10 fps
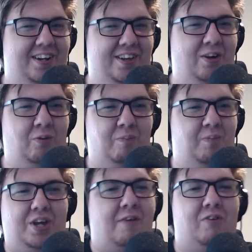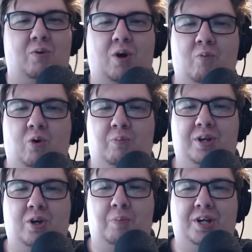and everyone will
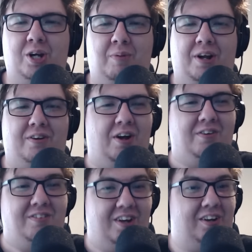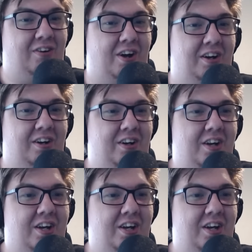be opening them on TikTok